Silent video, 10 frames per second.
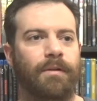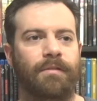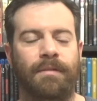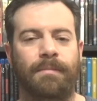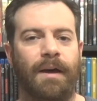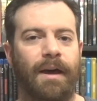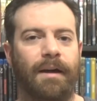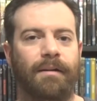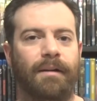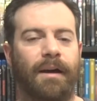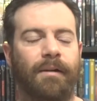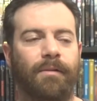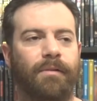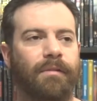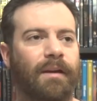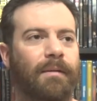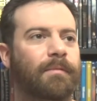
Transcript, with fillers: It just gets hotter and hotter all the time.